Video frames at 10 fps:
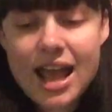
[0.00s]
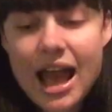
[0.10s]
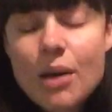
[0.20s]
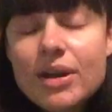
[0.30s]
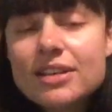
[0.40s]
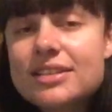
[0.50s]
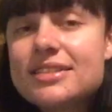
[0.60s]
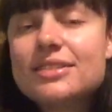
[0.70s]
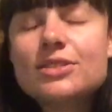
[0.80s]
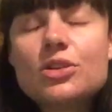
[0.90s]
How I
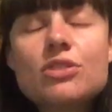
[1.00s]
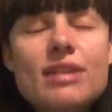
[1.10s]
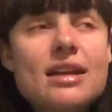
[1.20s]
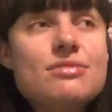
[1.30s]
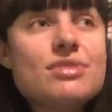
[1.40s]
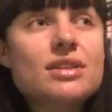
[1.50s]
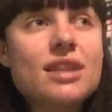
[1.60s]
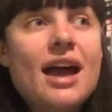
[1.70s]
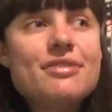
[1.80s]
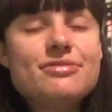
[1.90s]
look around in real
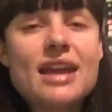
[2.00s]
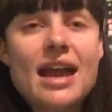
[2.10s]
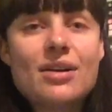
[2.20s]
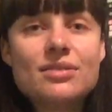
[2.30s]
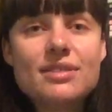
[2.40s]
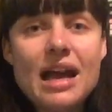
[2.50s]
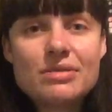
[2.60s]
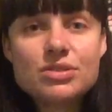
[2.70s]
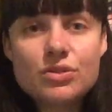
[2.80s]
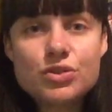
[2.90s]
life now,
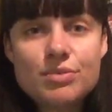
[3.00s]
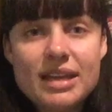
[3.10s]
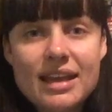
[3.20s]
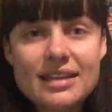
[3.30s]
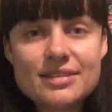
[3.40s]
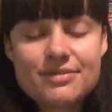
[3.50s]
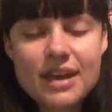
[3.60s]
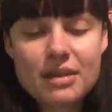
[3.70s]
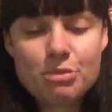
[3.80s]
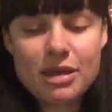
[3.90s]
how social media has
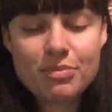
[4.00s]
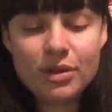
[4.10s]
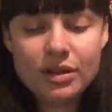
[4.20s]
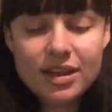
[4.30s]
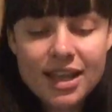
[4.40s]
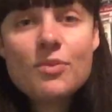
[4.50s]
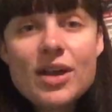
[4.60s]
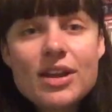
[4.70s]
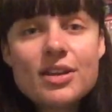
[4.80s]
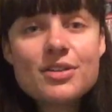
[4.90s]
affected people.
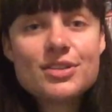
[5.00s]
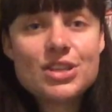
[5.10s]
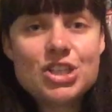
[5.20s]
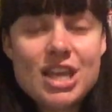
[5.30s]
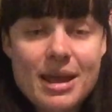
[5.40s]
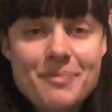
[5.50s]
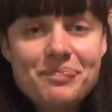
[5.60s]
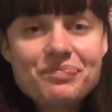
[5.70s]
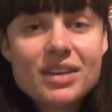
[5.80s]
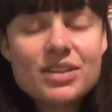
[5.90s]
When I go to the
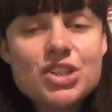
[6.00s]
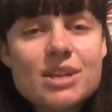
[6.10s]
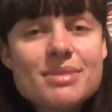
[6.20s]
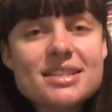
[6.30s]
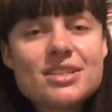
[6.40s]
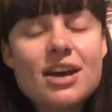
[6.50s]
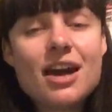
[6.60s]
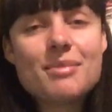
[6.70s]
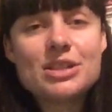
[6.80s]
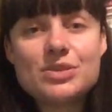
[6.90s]
gym is a
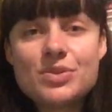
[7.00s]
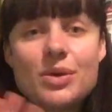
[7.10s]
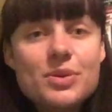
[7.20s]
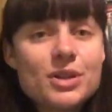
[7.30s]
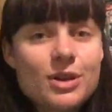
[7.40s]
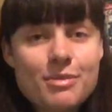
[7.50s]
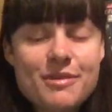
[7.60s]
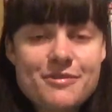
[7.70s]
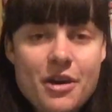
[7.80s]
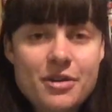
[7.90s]
time I do not want to look at
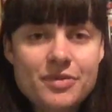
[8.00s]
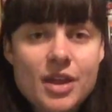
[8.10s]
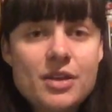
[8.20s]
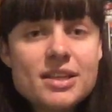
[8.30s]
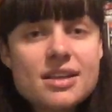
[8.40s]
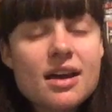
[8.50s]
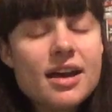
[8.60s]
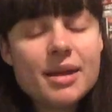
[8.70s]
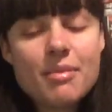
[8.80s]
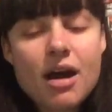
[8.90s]
my phone. The only
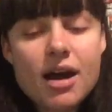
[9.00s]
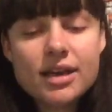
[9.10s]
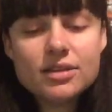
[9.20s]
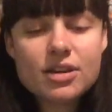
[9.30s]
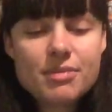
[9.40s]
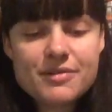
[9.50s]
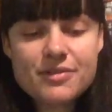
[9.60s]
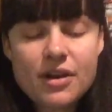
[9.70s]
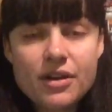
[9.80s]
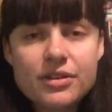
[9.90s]
time I look at my
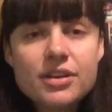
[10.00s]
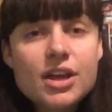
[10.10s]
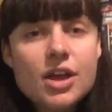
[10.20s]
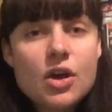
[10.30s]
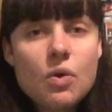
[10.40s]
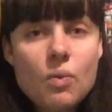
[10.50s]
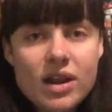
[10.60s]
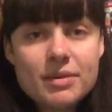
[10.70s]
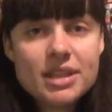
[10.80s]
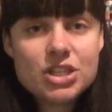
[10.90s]
phone
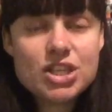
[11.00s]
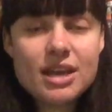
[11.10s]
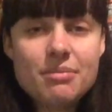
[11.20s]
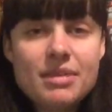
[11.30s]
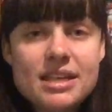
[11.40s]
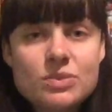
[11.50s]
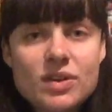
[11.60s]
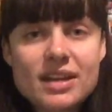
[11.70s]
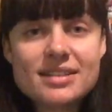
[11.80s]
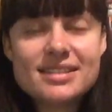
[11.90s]
when I'm at the gym is
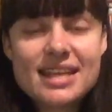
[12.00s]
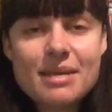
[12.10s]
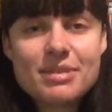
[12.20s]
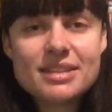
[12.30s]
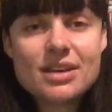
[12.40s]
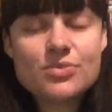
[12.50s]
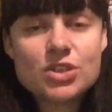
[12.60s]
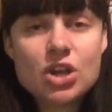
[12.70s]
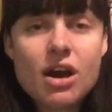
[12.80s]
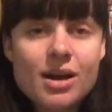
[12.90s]
when I set myself a
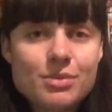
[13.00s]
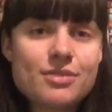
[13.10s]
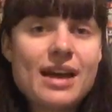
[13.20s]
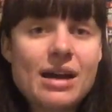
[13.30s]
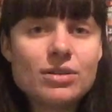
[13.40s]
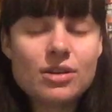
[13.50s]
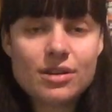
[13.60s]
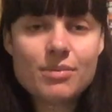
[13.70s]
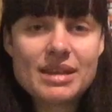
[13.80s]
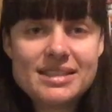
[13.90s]
timer of how
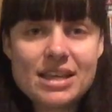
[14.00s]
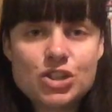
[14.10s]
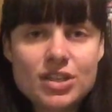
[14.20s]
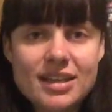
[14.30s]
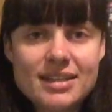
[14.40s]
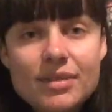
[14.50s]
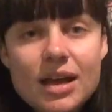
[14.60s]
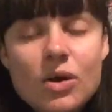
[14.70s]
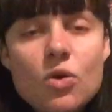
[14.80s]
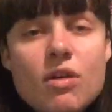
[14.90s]
long my session is.
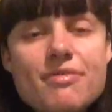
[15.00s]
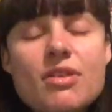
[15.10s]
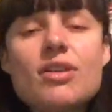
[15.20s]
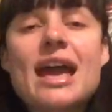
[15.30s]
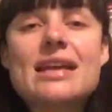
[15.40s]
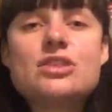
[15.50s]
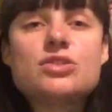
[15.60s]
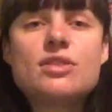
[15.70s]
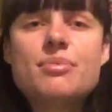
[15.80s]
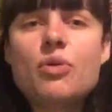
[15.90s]
Or if I've got to
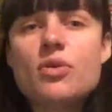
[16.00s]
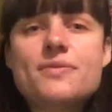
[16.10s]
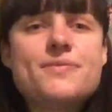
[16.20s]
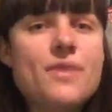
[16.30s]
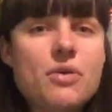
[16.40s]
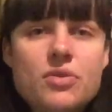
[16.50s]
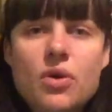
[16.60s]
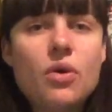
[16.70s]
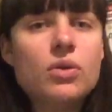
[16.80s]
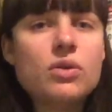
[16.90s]
answer an important phone
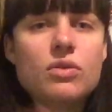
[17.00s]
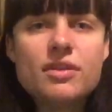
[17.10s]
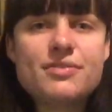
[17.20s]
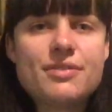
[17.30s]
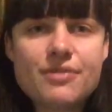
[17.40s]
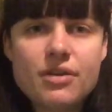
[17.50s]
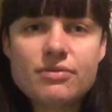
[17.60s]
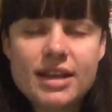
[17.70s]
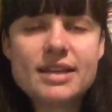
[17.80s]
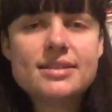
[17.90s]
call, or if your
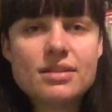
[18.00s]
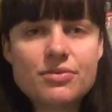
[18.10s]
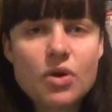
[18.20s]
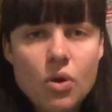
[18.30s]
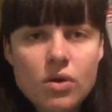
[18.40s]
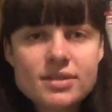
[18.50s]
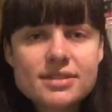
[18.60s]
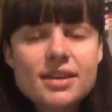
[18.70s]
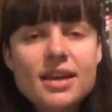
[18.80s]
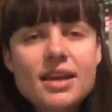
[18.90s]
phone rings, of course.